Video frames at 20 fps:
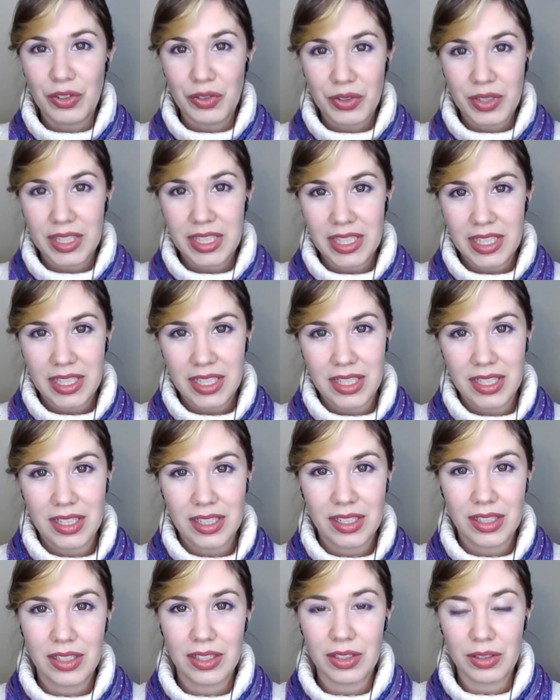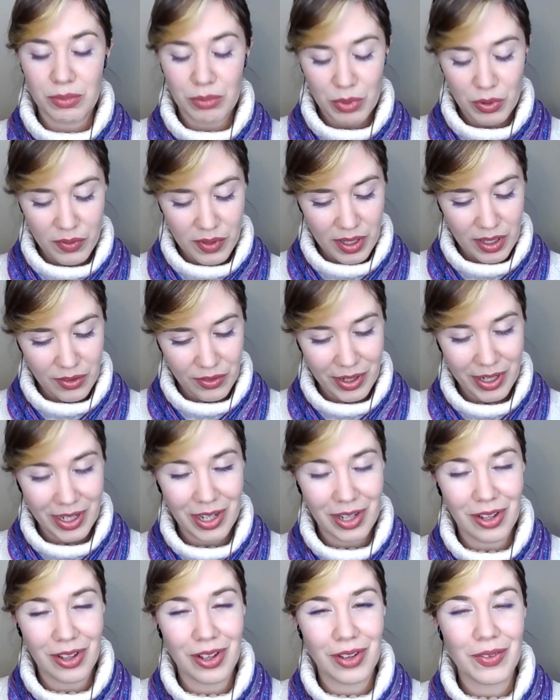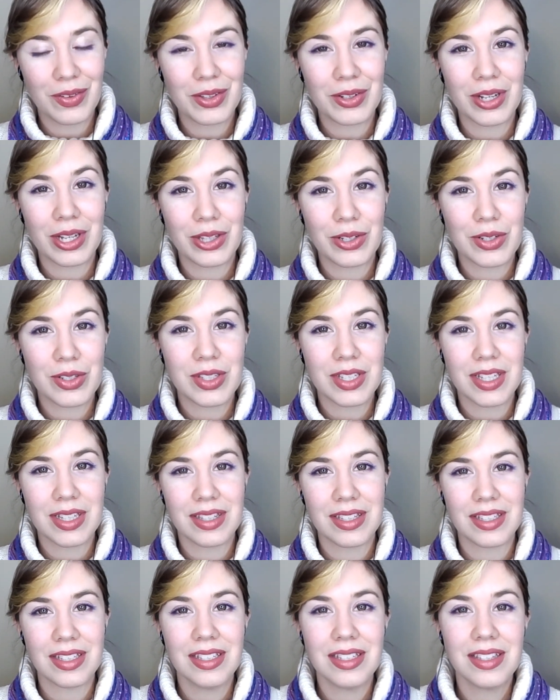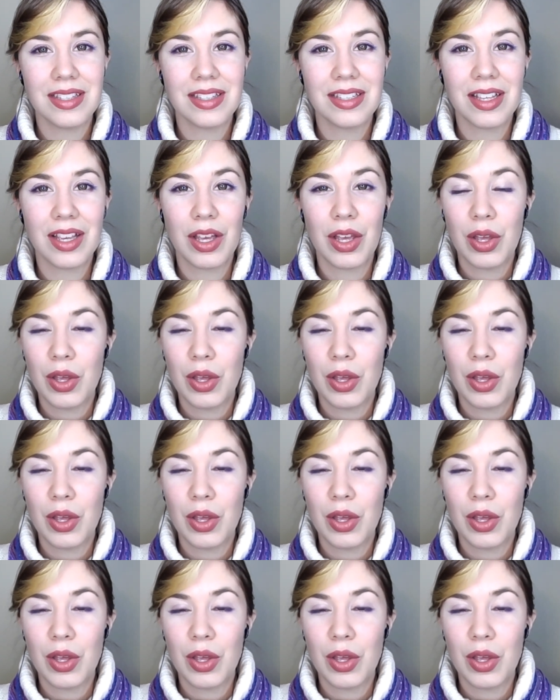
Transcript: Alright, moving right along with our other senses.